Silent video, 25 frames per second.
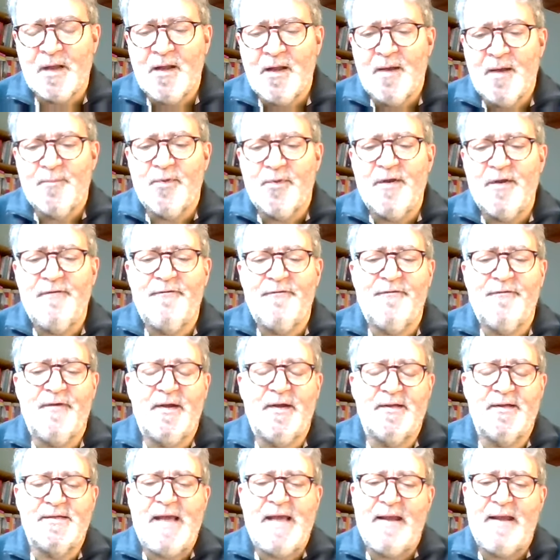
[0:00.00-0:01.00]
Brief
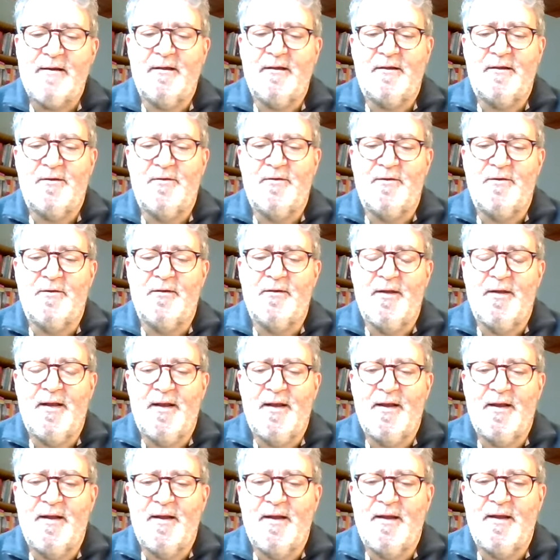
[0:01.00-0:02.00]
technical
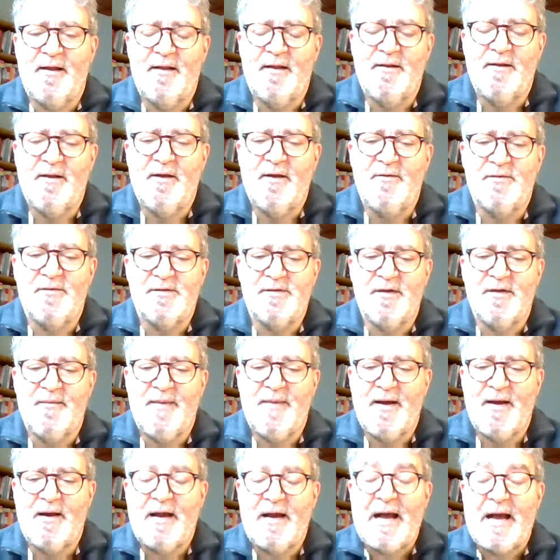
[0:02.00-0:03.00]
note
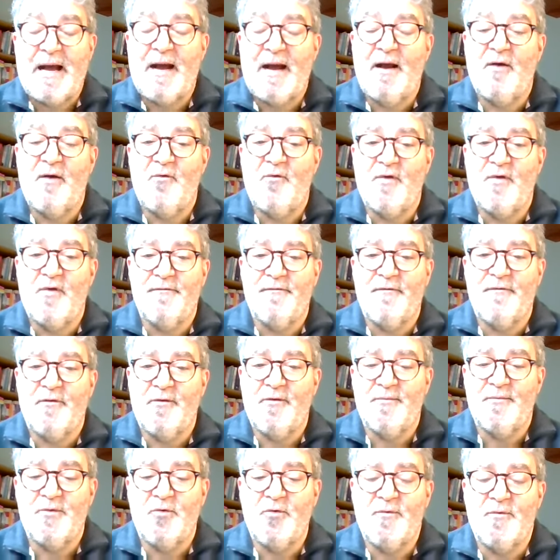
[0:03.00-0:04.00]
about how we
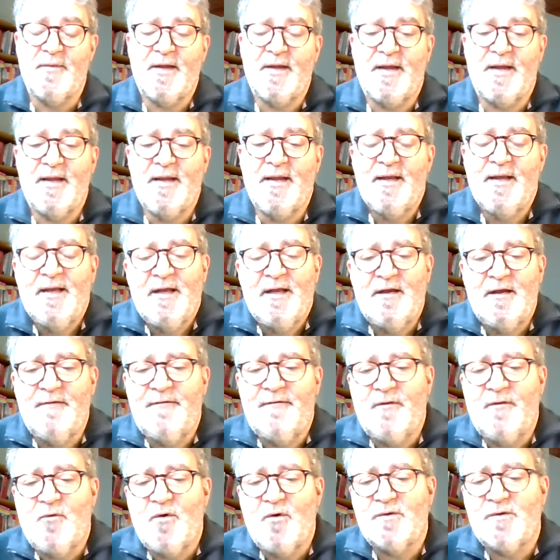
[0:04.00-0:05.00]
form. Normally, if
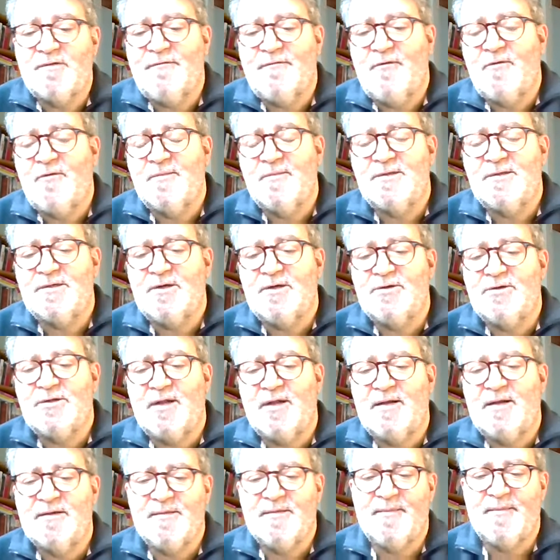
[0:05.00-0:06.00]
you want to form a social
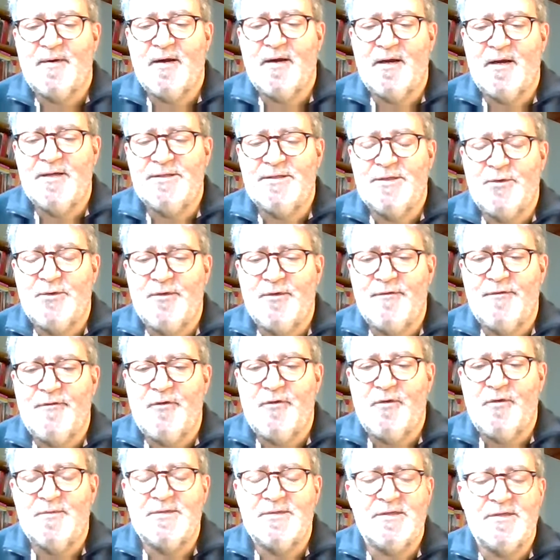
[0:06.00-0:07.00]
enterprise, you would
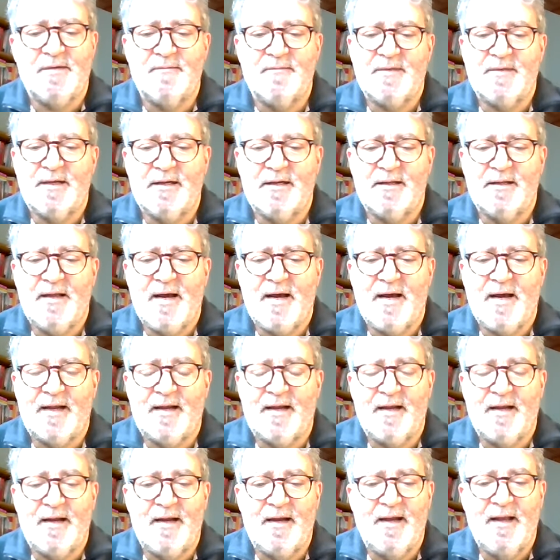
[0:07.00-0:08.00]
form something like
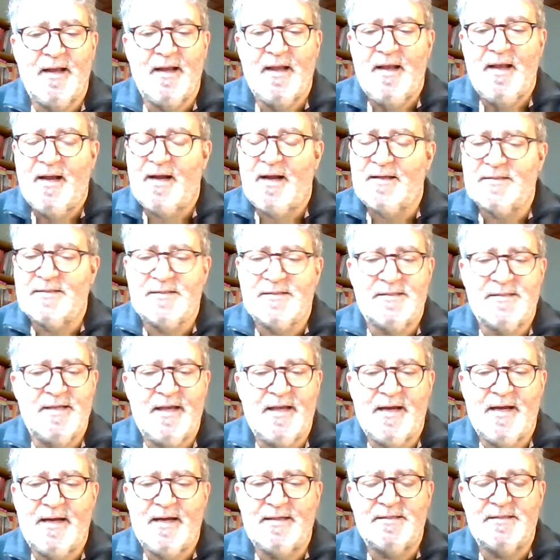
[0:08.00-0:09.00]
a
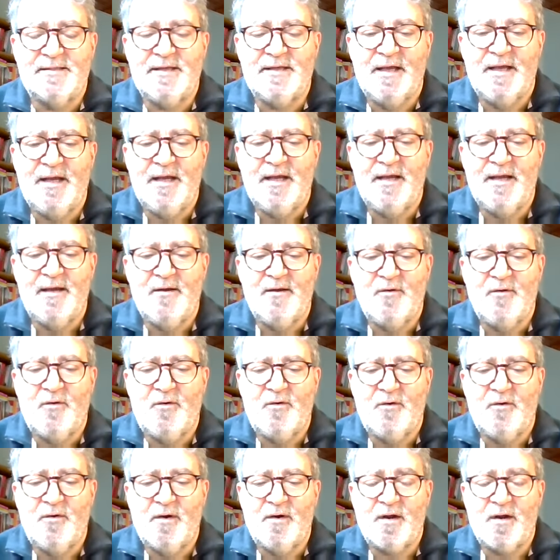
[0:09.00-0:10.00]
CIC
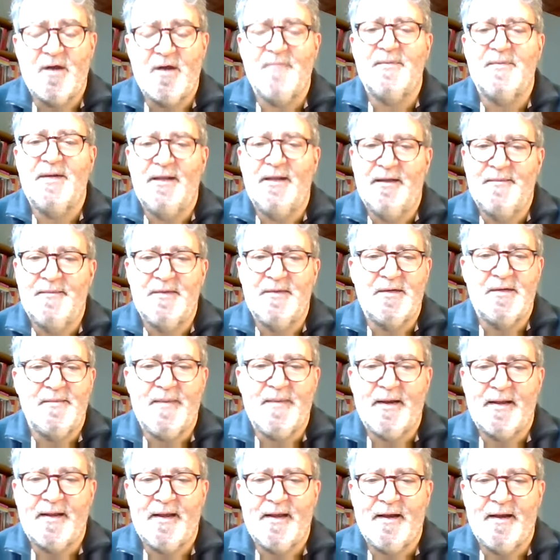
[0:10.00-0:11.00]
or a company limited
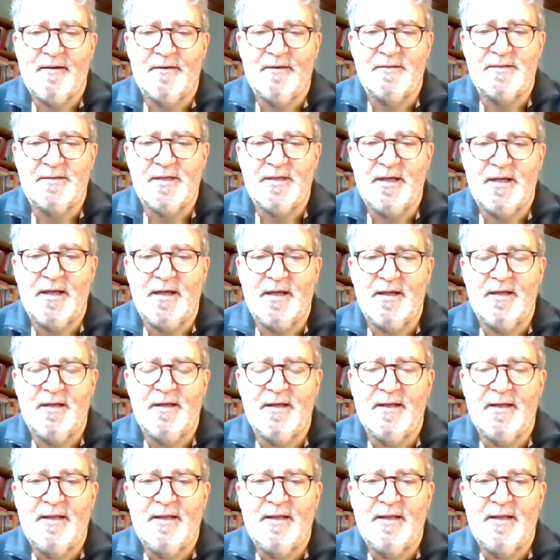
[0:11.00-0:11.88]
by guarantee.